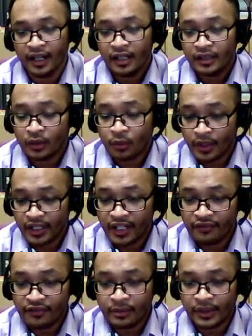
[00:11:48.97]
So
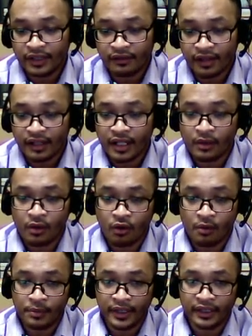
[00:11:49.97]
whenever we run our
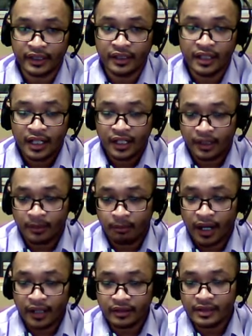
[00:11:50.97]
computer, the
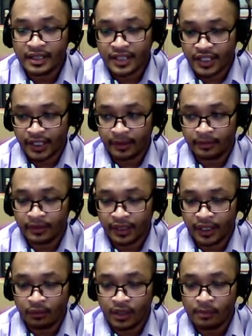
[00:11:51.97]
BIOS chip,
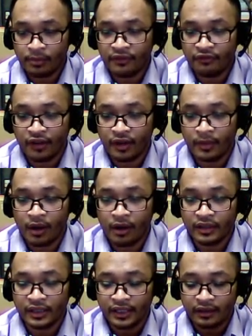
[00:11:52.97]
okay, will perform all
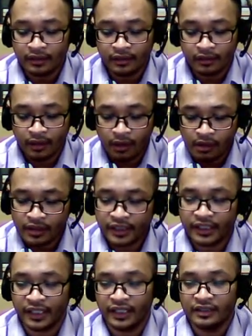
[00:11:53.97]

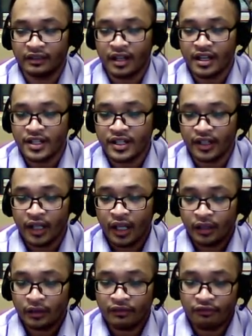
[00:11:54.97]
the instruction
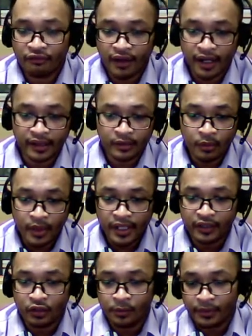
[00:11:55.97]
to find where
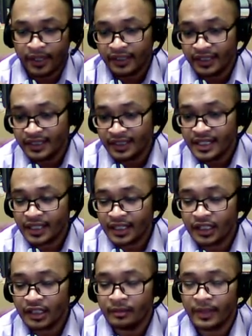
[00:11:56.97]
the operating
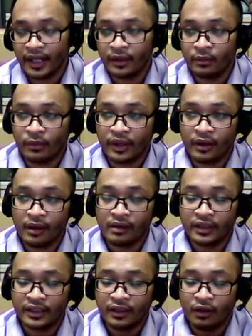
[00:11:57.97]
system and where all
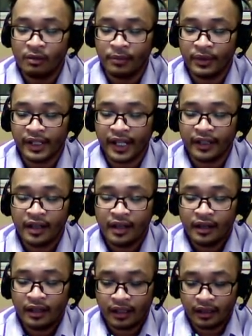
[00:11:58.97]
the component
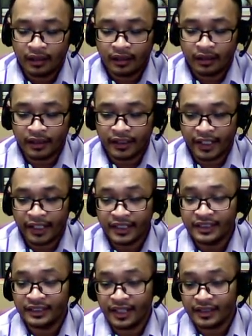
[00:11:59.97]
that
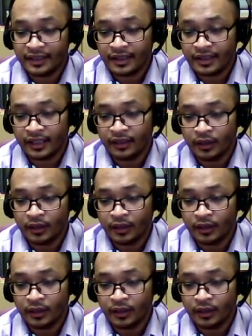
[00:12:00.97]
is necessary to